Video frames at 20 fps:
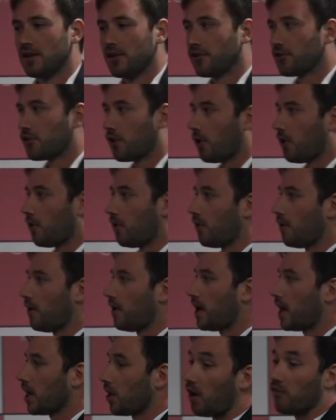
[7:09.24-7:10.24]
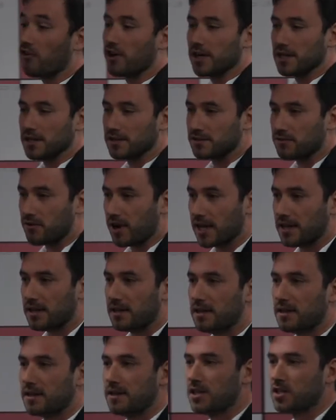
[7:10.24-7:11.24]
So governance, right?
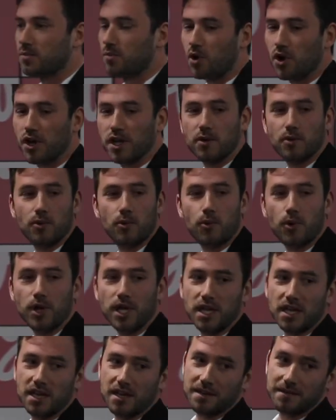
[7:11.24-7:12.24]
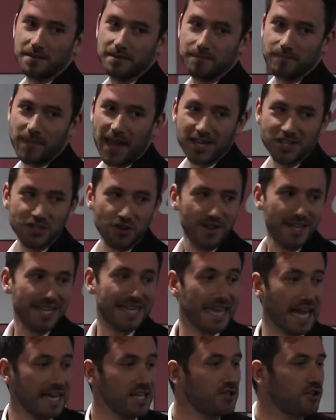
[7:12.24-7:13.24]
This morning we mentioned the
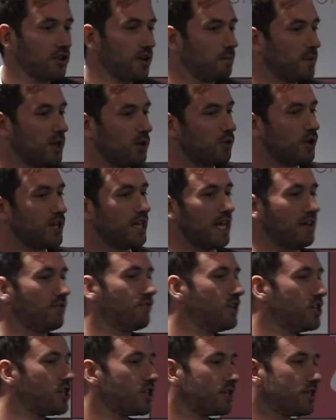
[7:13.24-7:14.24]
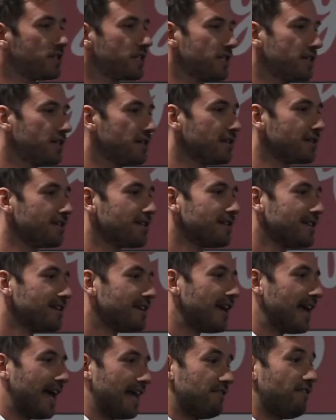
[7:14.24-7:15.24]
tension in between efficiency
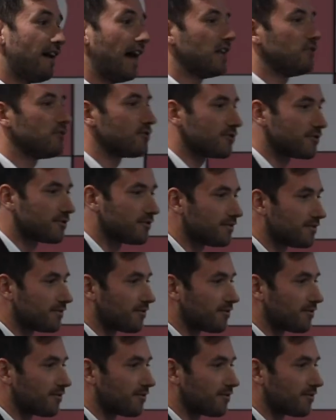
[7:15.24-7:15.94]
and values,